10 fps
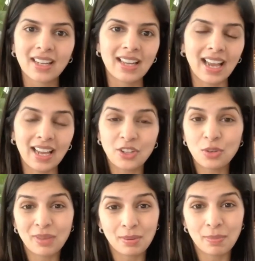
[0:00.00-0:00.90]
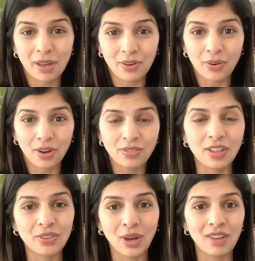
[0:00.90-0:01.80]
And you may be better off
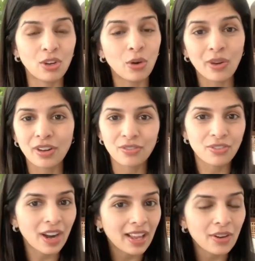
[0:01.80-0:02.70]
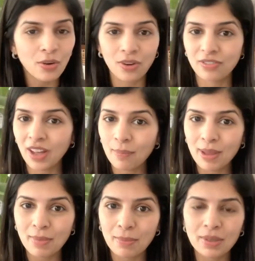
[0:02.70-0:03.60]
if you have a lawyer friend or a
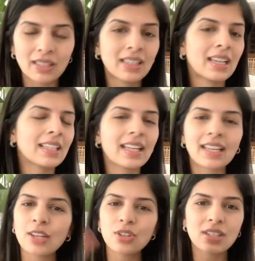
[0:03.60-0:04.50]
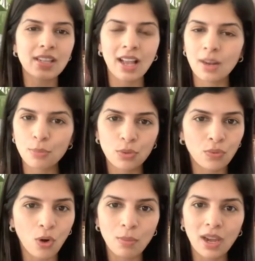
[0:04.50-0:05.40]
family member that can just help you
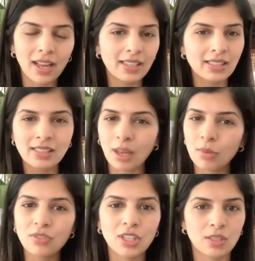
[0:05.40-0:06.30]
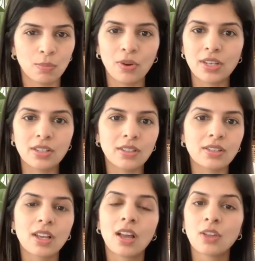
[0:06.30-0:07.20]
formalize some of these pointers
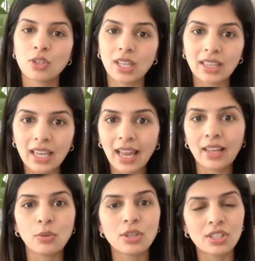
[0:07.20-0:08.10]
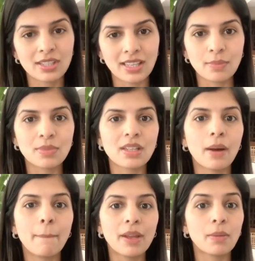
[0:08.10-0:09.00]
so that the language seems a
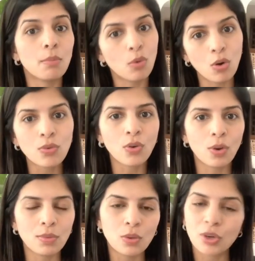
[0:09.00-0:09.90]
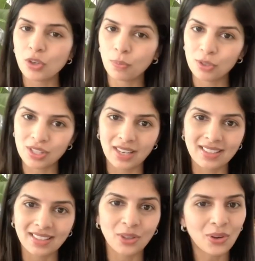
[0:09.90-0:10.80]
bit more formal when you're
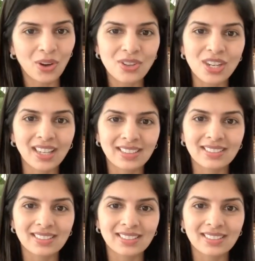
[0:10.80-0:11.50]
presenting your contract.